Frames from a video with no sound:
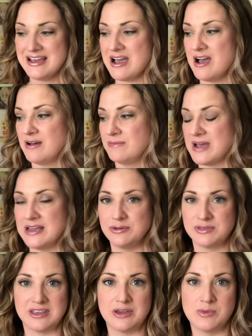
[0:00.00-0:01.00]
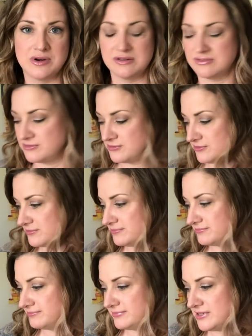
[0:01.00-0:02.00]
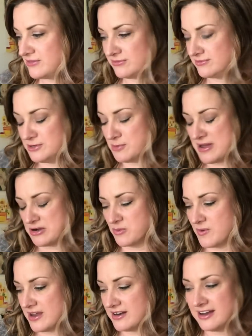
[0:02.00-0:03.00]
I don't think it would have, no matter what.